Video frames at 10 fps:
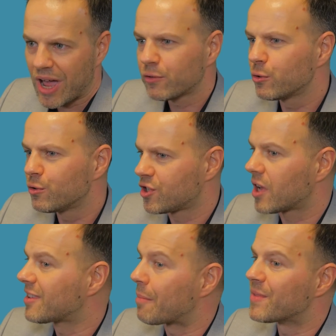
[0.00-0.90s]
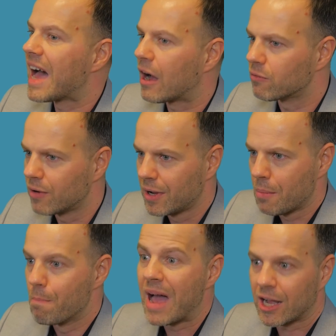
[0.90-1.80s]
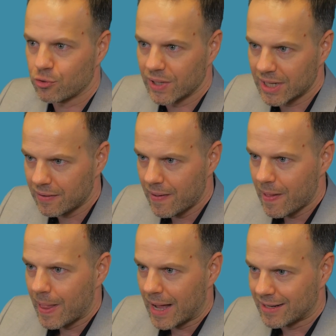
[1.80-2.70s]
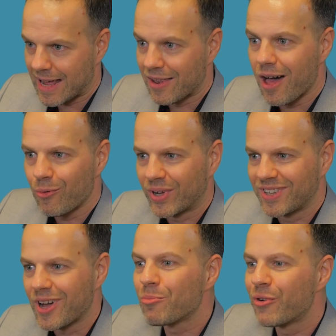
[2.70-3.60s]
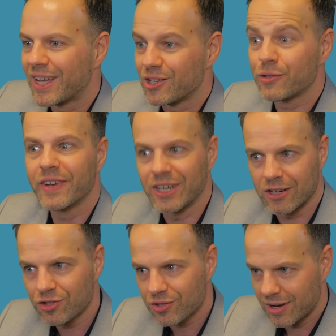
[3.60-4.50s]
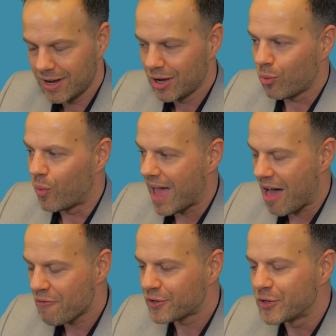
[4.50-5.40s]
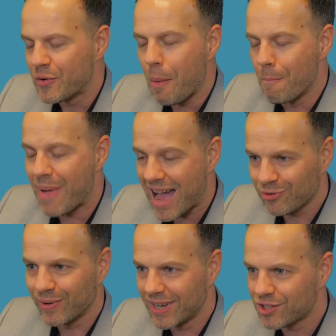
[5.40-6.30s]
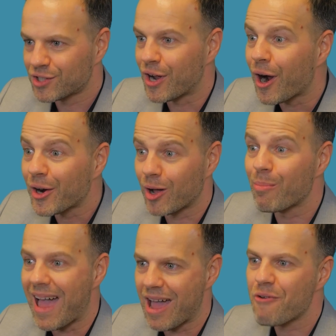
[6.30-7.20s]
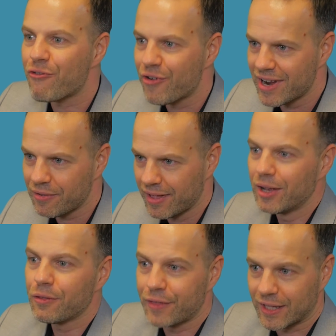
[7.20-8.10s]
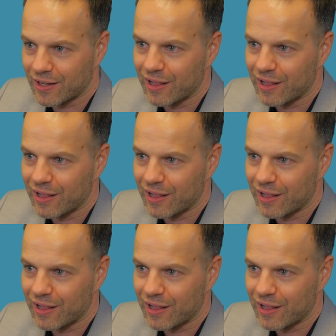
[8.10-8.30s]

we have to shut them down manually. And then when the upgrade is finished, we have to manually start up every thin